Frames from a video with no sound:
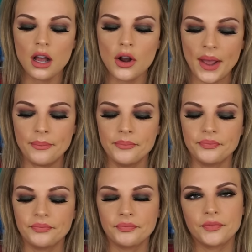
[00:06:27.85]
Okay,
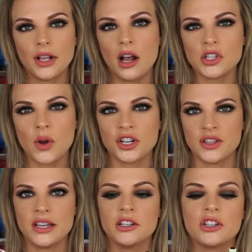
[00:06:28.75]
I'll swatch
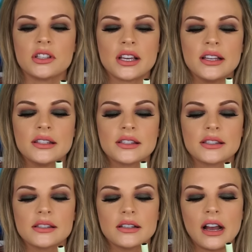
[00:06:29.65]
these just because
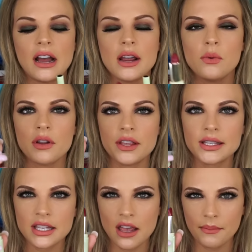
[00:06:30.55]
I wore
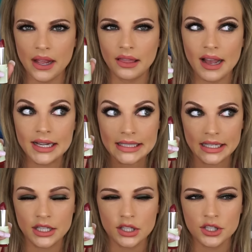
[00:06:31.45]
this in my last
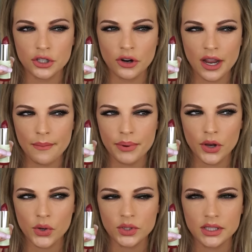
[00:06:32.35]
Instagram
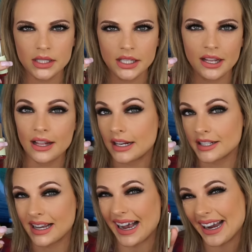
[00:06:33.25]
post. I
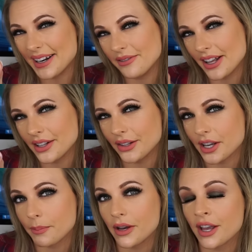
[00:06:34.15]
did kind of like a
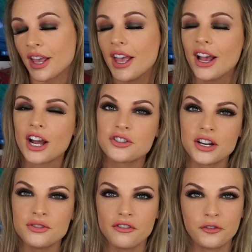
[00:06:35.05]
lookbook. I
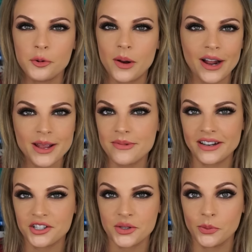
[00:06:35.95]
tried to do a full body, but
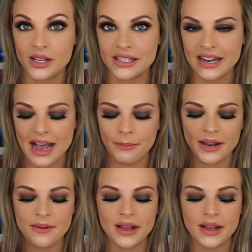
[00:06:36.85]
it just wasn't happening.